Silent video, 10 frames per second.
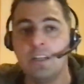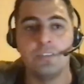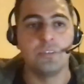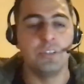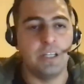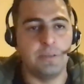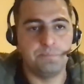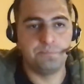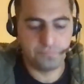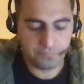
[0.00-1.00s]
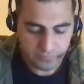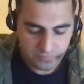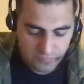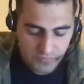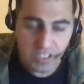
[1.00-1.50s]
So yeah,
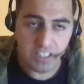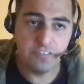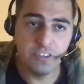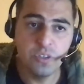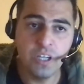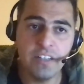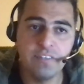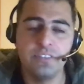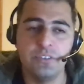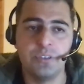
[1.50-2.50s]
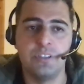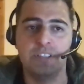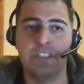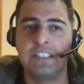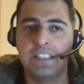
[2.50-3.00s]
if you have your
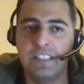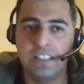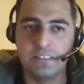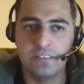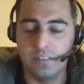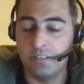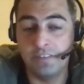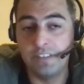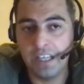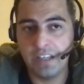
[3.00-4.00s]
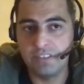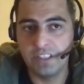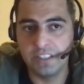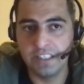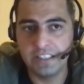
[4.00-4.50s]
data leak, if they have
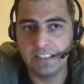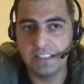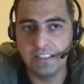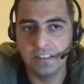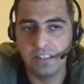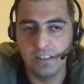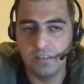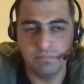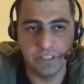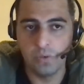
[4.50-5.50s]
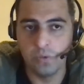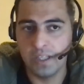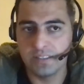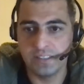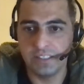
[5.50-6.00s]
their data leak, Yahoo
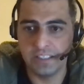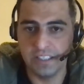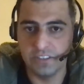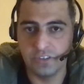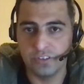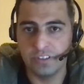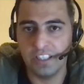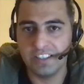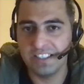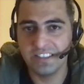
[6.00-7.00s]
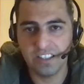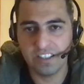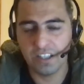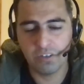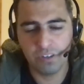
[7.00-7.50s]
has a data leak, so like there's not
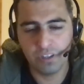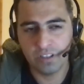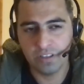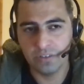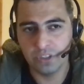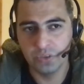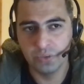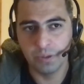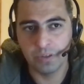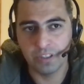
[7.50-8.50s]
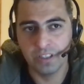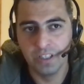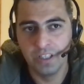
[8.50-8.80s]
a lot of things you can do about it.